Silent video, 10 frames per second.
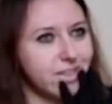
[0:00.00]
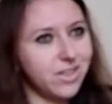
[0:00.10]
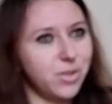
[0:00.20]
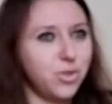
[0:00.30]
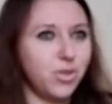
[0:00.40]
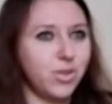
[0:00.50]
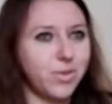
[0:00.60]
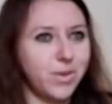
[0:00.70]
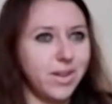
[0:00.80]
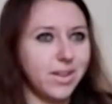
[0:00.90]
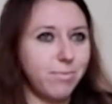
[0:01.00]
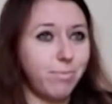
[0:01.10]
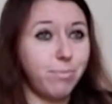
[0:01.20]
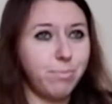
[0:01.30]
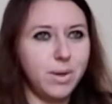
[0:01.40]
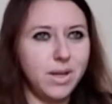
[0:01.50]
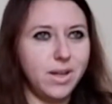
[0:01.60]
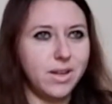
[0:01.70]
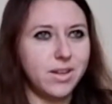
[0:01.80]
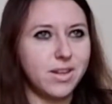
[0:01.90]
this should create a
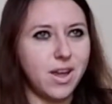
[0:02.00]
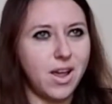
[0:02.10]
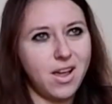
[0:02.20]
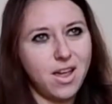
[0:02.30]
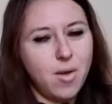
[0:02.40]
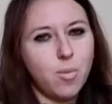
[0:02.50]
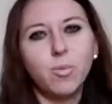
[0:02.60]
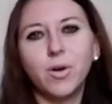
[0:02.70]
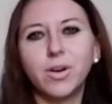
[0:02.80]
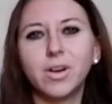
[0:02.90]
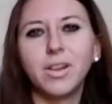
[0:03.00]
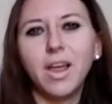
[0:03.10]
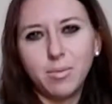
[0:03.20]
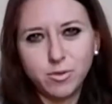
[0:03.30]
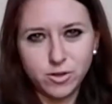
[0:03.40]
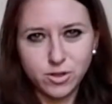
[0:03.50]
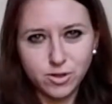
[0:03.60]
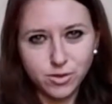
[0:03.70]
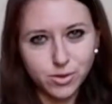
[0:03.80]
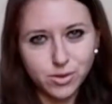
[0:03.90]
bit more glamorous
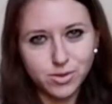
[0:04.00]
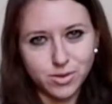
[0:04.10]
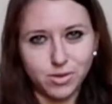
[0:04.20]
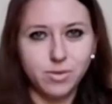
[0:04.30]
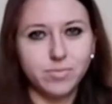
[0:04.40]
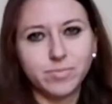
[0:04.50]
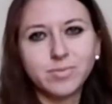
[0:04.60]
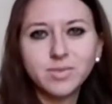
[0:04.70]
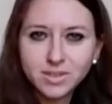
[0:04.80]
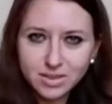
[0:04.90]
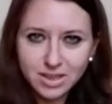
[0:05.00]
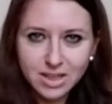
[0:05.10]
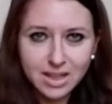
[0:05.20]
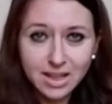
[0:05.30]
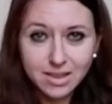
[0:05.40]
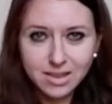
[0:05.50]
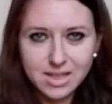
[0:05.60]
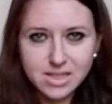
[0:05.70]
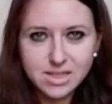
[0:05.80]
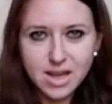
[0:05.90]
look. So
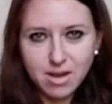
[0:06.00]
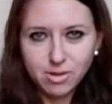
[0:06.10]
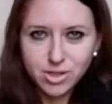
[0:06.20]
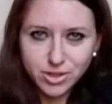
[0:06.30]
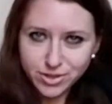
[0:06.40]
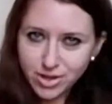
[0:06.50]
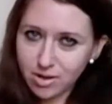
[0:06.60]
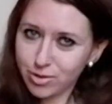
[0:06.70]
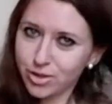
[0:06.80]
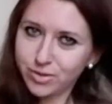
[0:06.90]
let's see how it turns out.